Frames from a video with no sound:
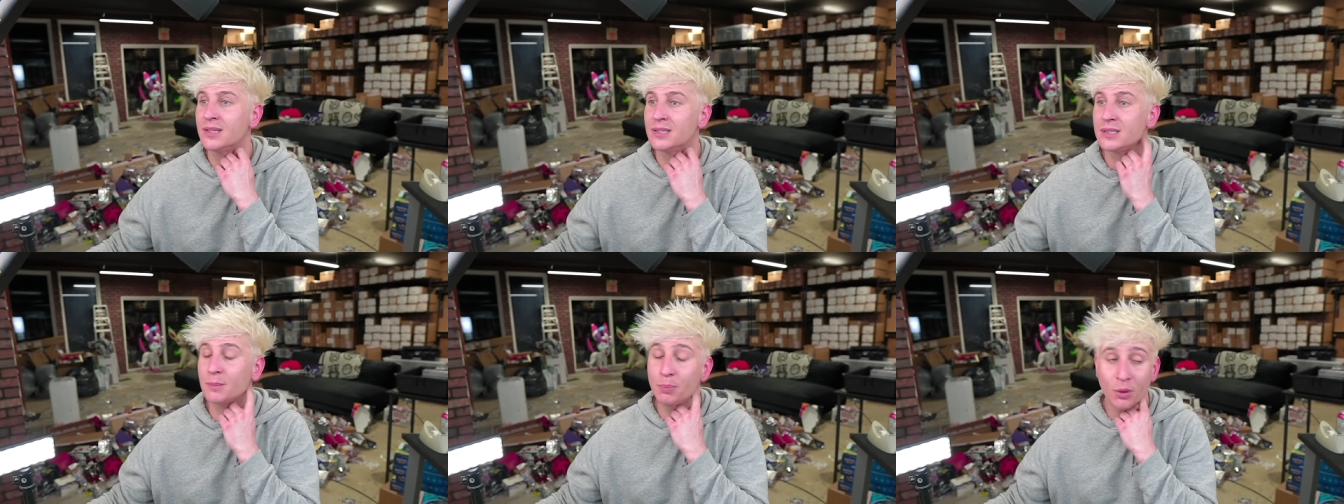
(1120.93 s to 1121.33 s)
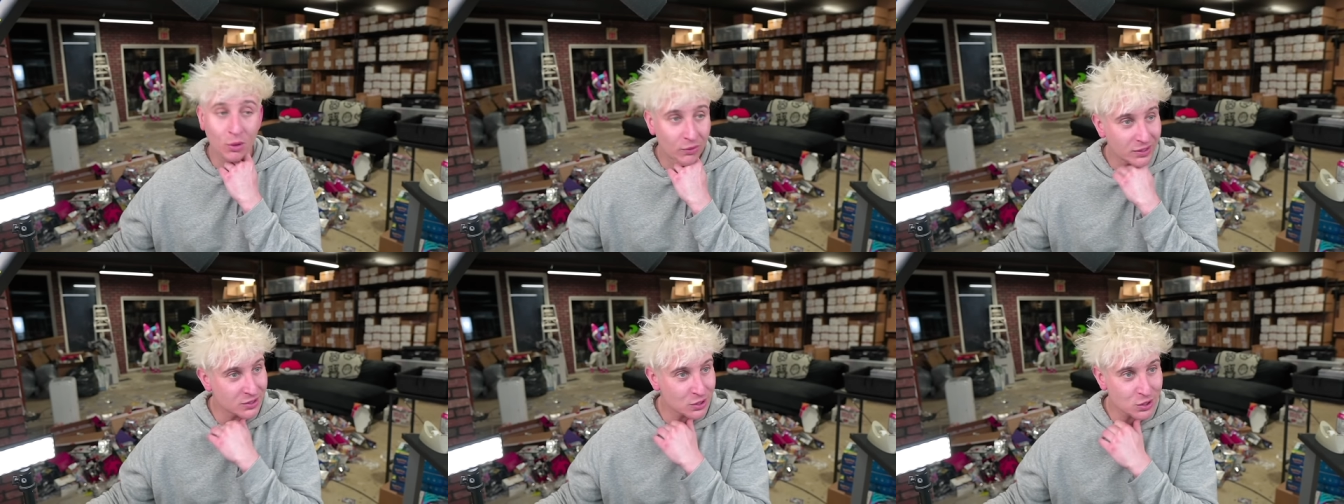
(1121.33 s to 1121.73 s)
the pull
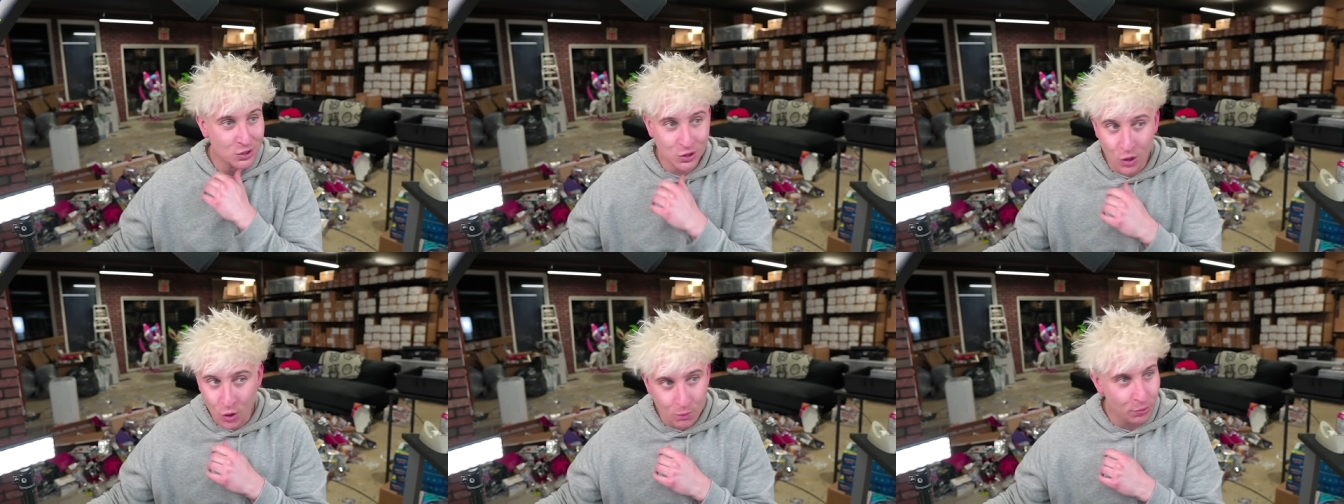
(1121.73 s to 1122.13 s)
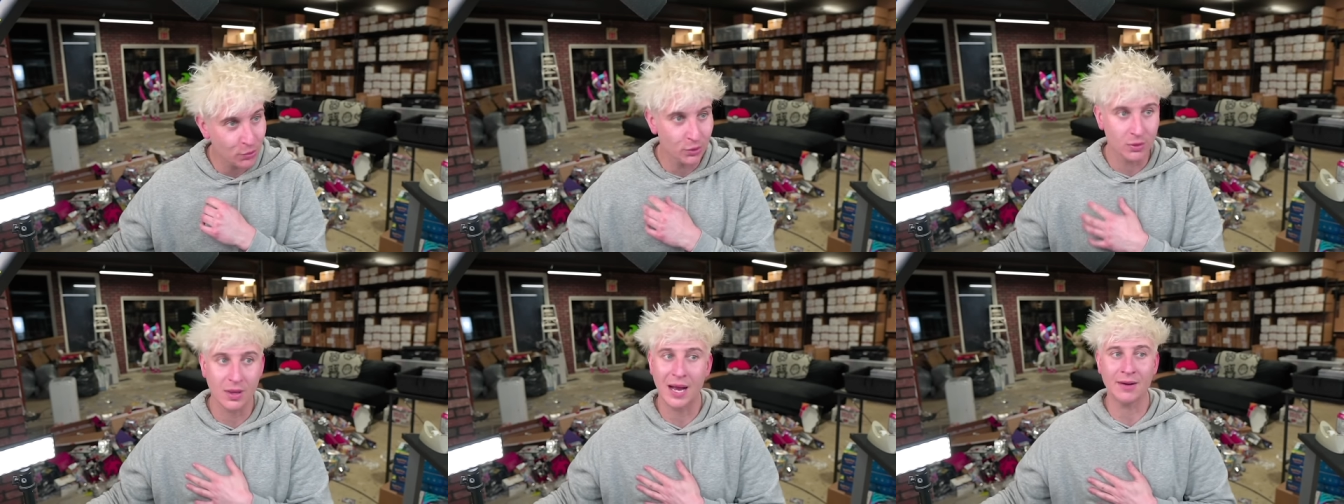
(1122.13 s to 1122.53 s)
rates are so
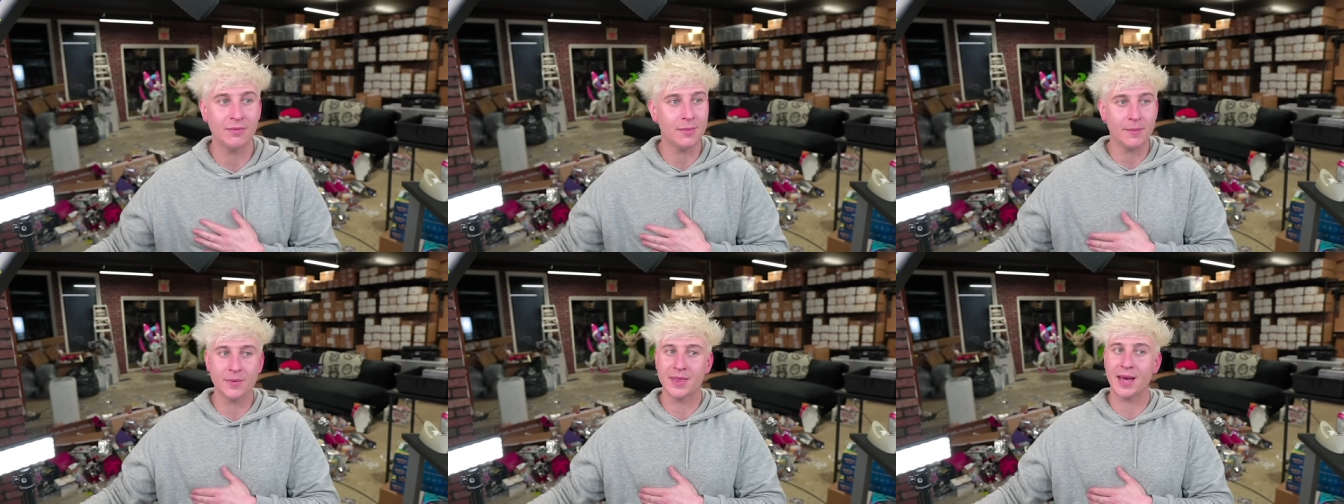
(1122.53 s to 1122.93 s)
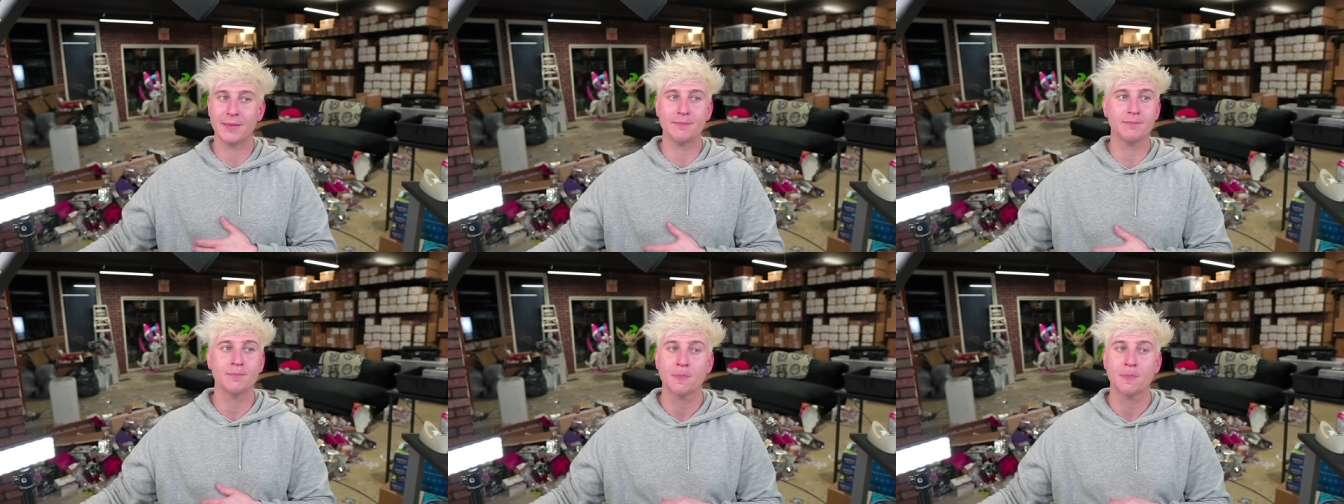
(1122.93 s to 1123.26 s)
brutal. I remember that